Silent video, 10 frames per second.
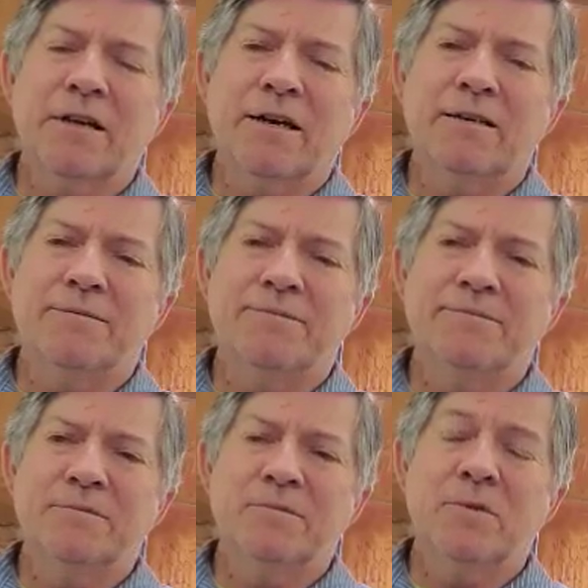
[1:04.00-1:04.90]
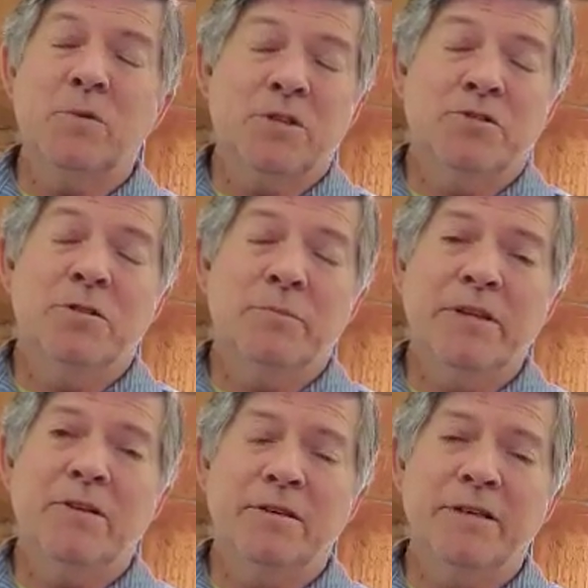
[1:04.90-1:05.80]
God. It should be
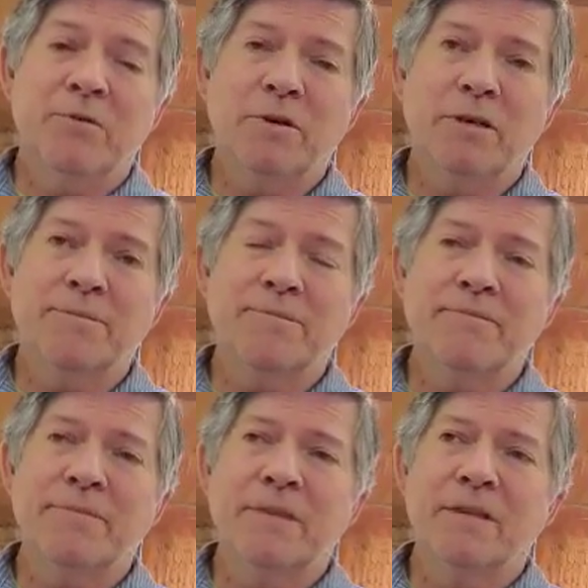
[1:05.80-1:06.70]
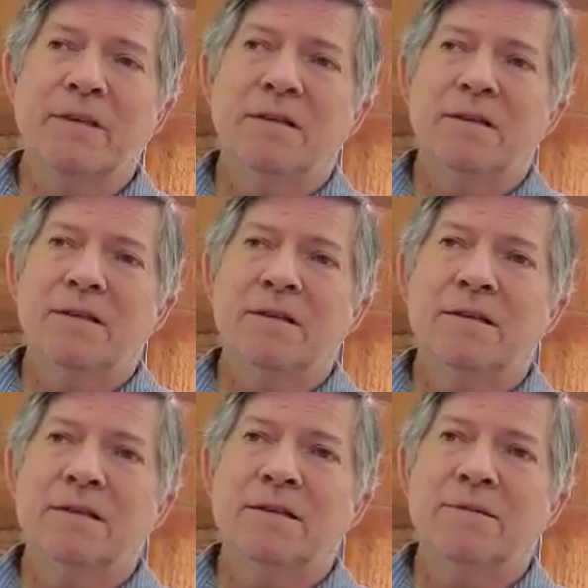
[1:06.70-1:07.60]
there anyway.
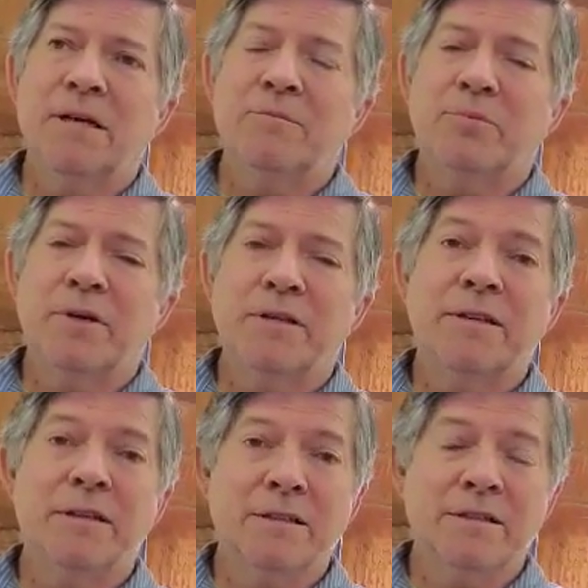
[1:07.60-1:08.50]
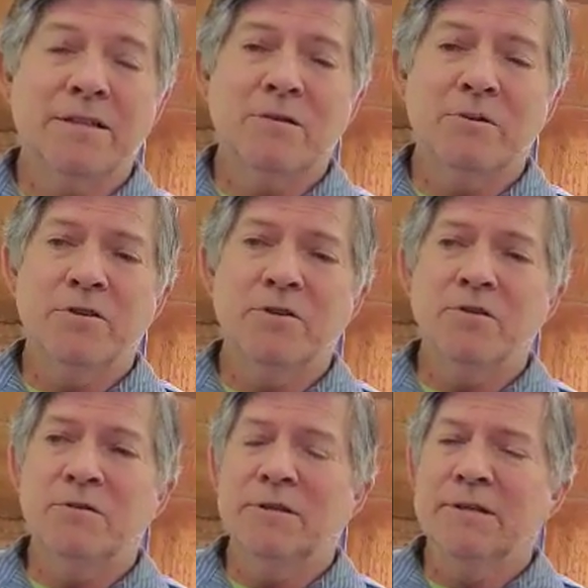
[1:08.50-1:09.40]
And I'm praying that it is there with
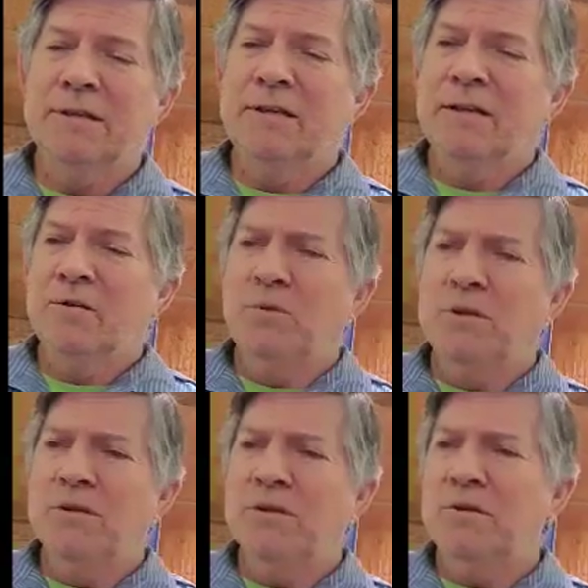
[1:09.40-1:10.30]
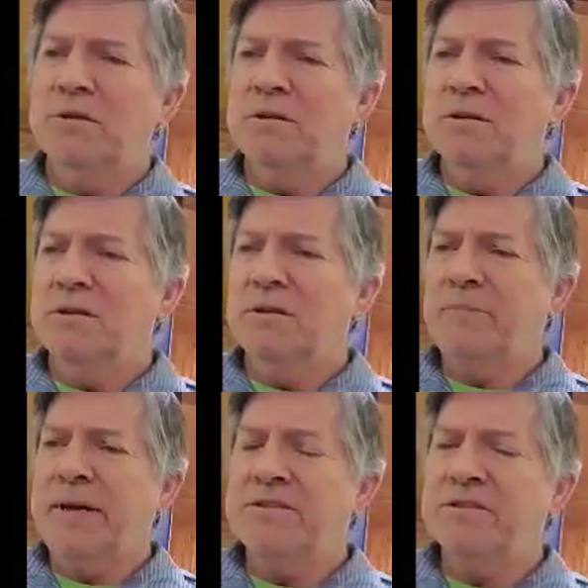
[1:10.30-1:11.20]
you. One
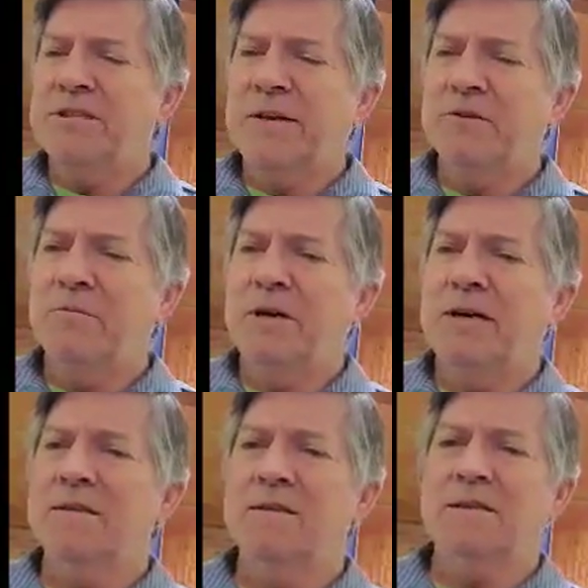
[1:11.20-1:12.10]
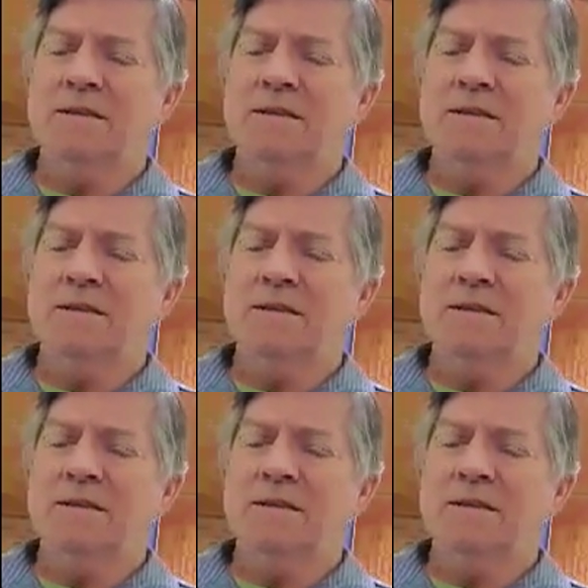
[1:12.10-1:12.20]
passage came to mind.